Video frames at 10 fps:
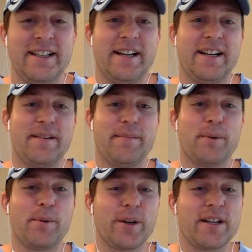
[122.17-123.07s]
Um,
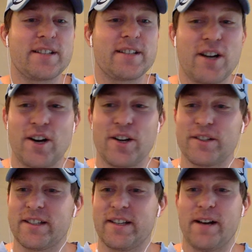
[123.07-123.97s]
but we're going to
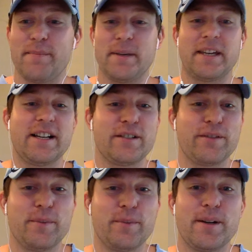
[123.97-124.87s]
start uh, because
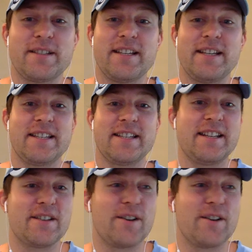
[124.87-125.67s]
football season is